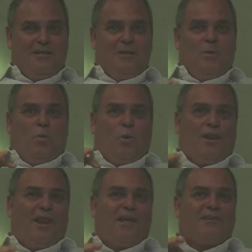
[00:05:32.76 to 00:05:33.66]
One
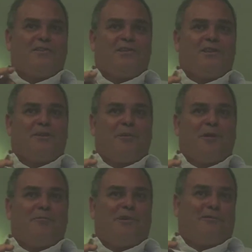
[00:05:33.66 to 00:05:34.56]
last thing about
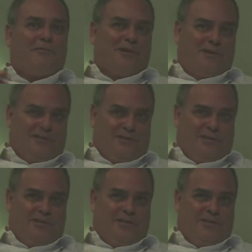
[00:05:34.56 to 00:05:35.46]
being realistic.
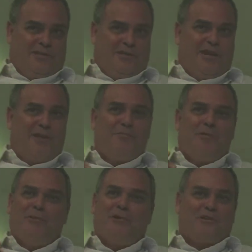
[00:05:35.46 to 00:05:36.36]
Okay,
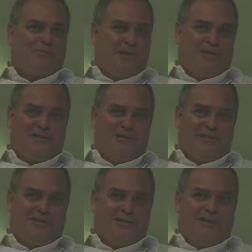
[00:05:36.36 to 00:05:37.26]
beware of
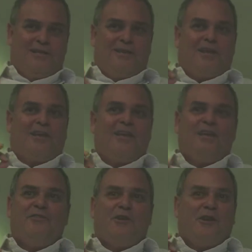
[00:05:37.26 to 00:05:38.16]
spreadsheets. They can give
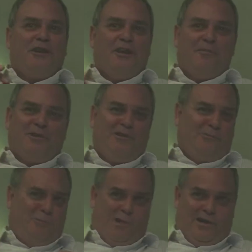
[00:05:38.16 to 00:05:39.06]
you any number you
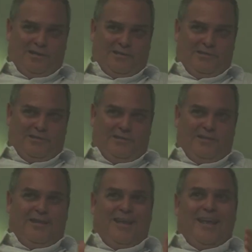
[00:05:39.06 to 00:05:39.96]
want.
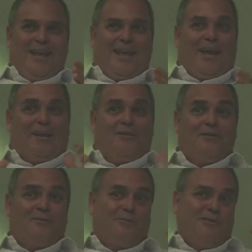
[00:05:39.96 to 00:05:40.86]
Hey,
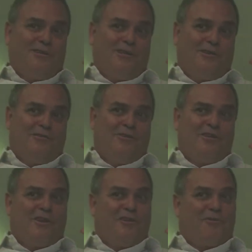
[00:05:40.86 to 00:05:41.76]
we're only human and
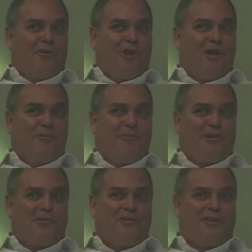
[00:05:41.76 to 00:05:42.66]
under a lot of
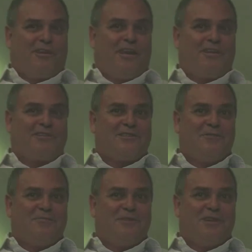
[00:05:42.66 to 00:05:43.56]
pressure to get
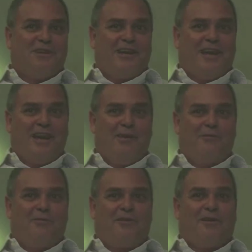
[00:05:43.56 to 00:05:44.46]
something
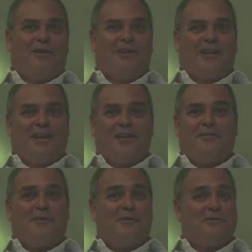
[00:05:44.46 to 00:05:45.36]
out there to get
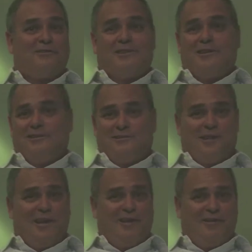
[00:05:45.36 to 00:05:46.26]
those sales.
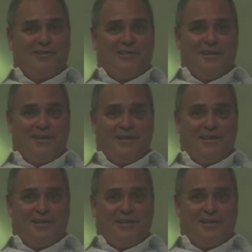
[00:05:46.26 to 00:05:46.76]
I understand.